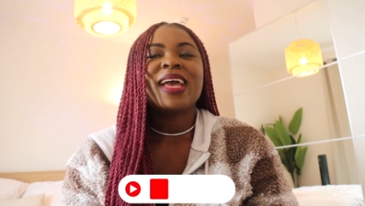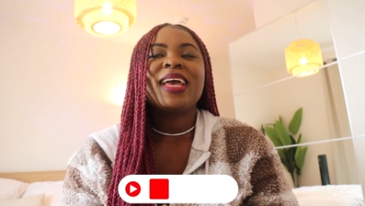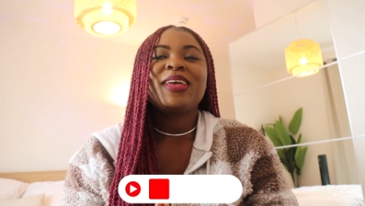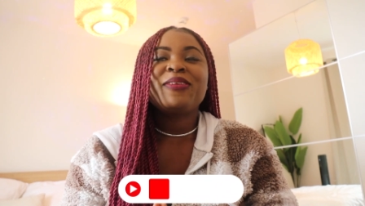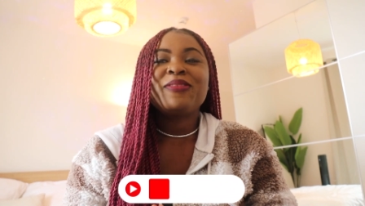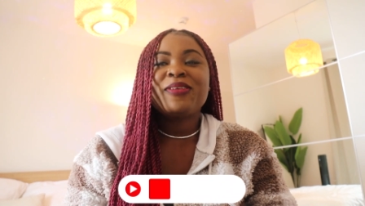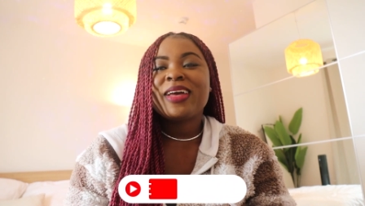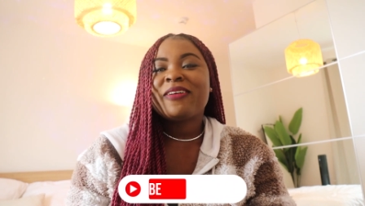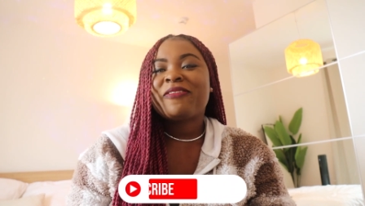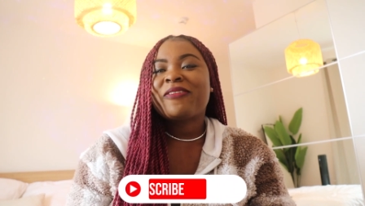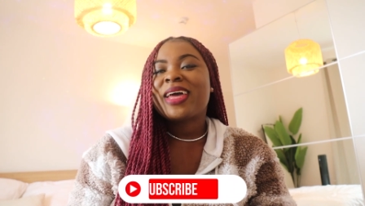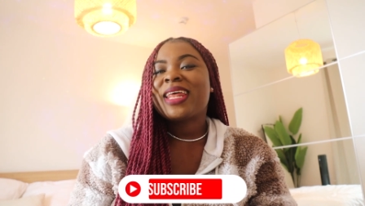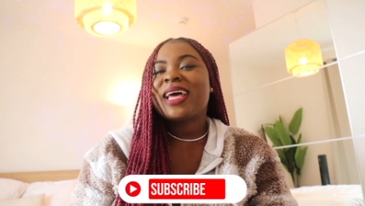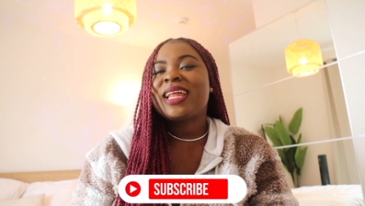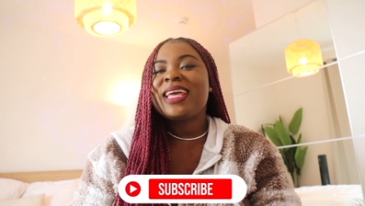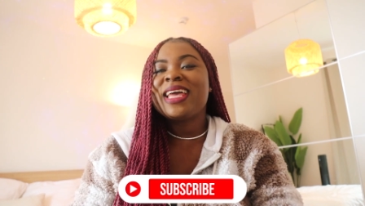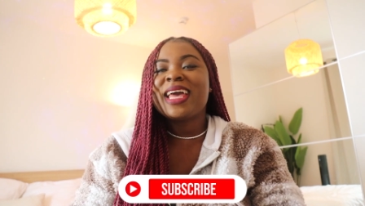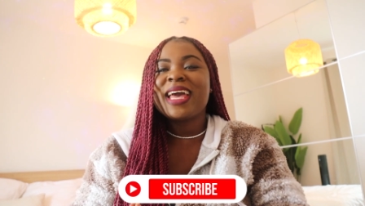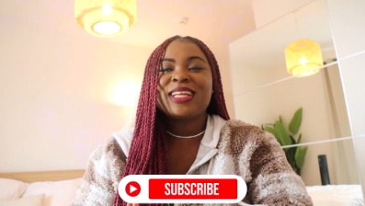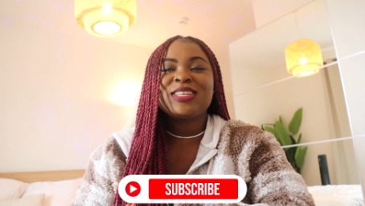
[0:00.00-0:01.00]
If you
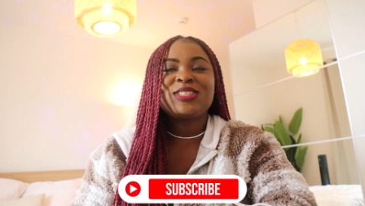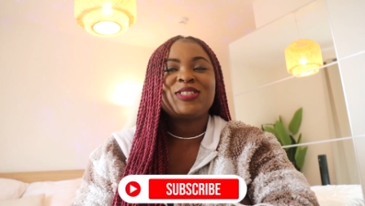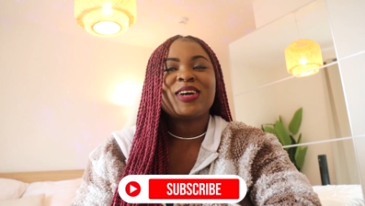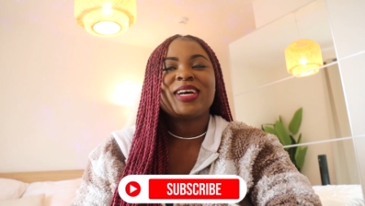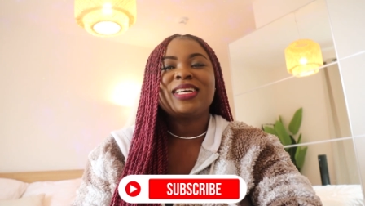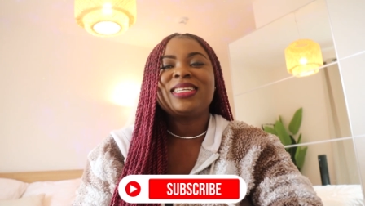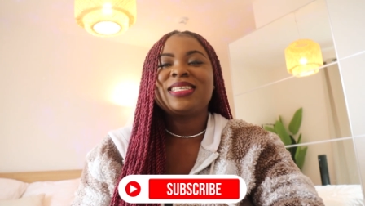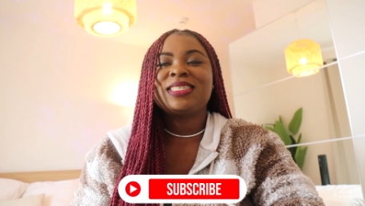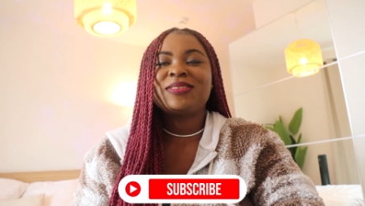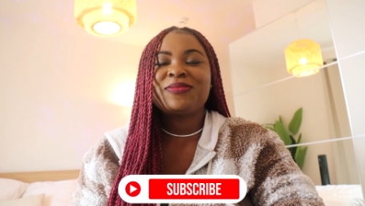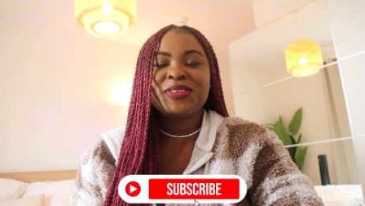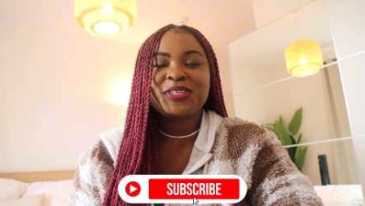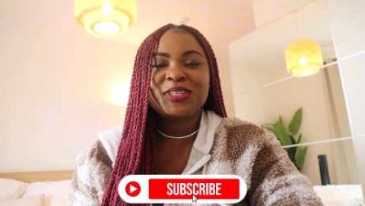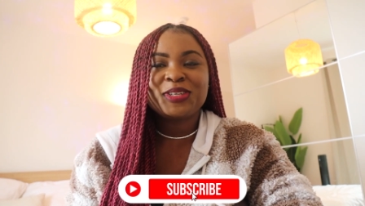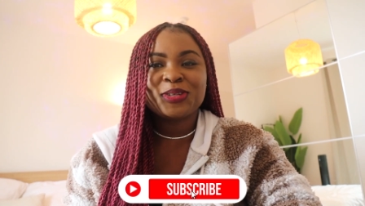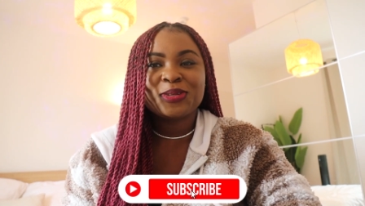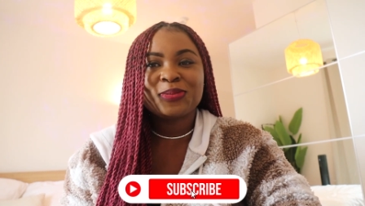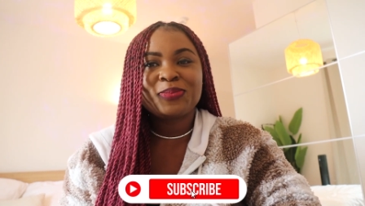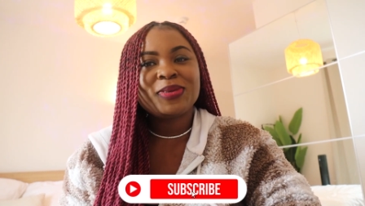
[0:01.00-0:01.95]
finally enjoyed this video,